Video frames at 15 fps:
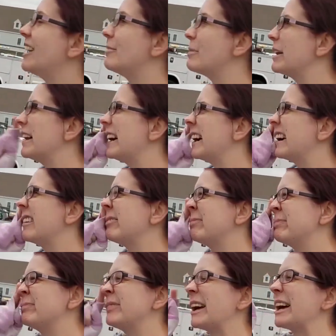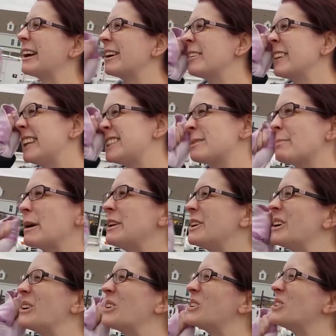and I'll be like, like itching my
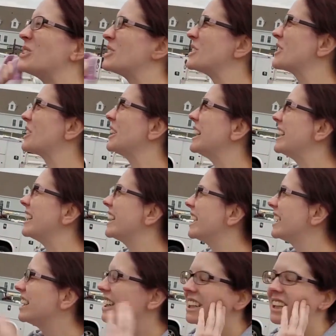Oh, yeah. nose or like Or your